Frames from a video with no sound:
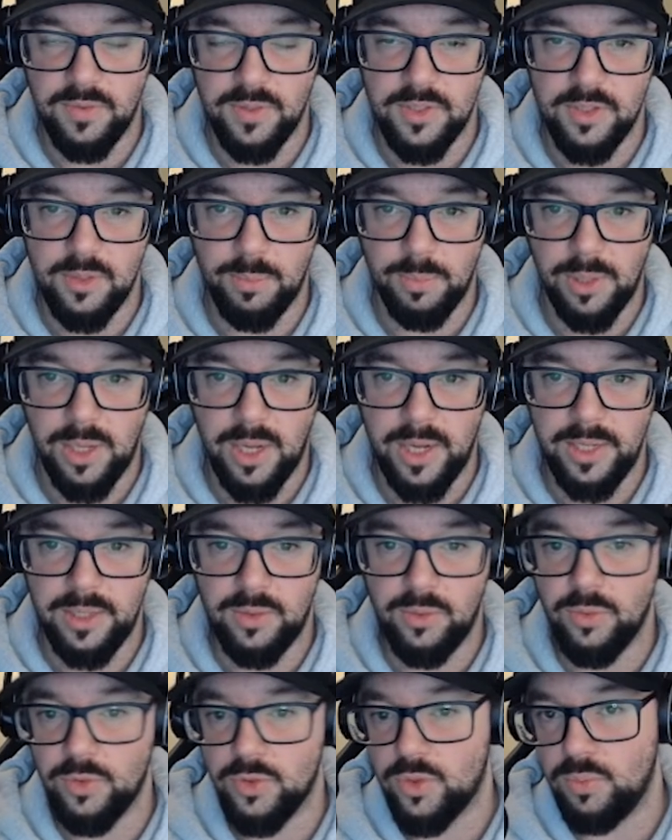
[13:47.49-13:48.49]
supply
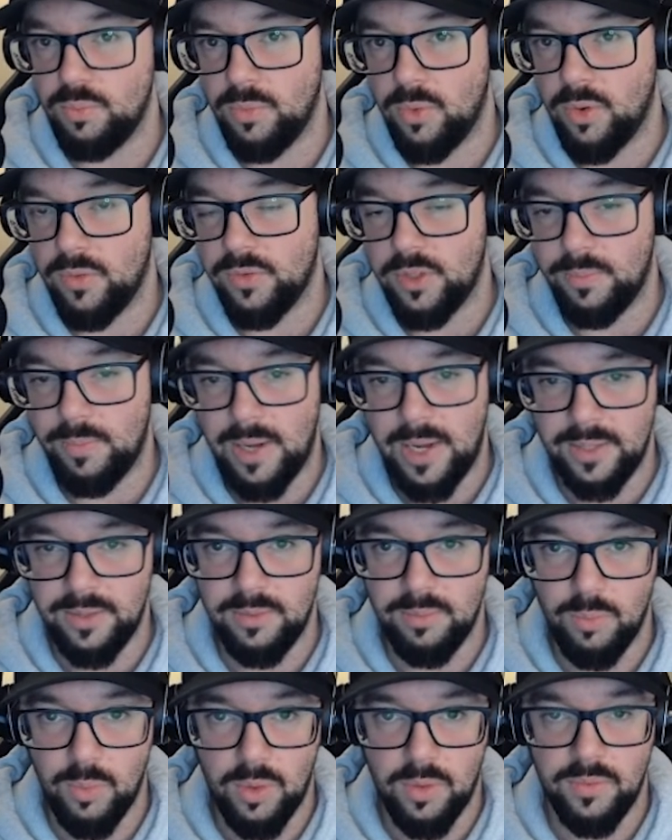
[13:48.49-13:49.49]
equals more of a
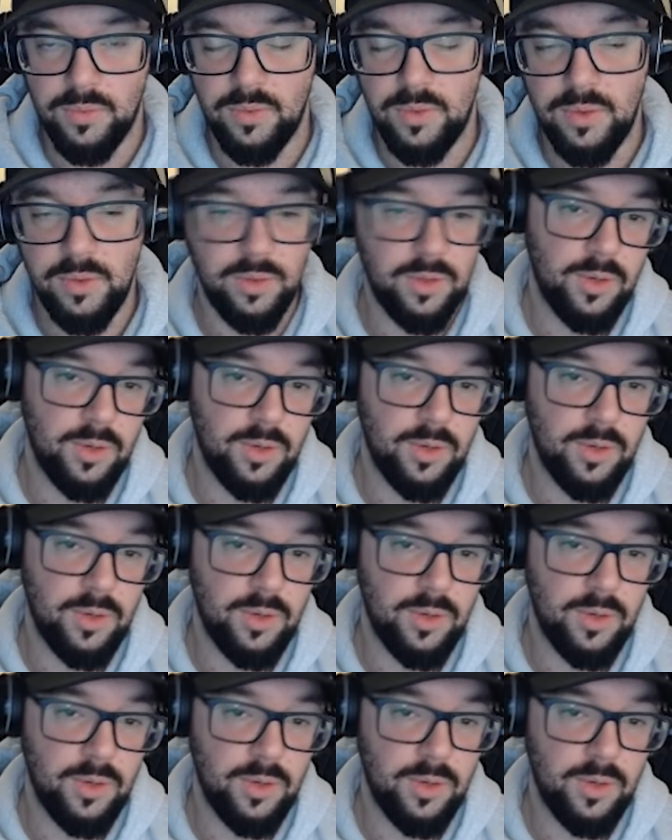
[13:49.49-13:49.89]
demand. More,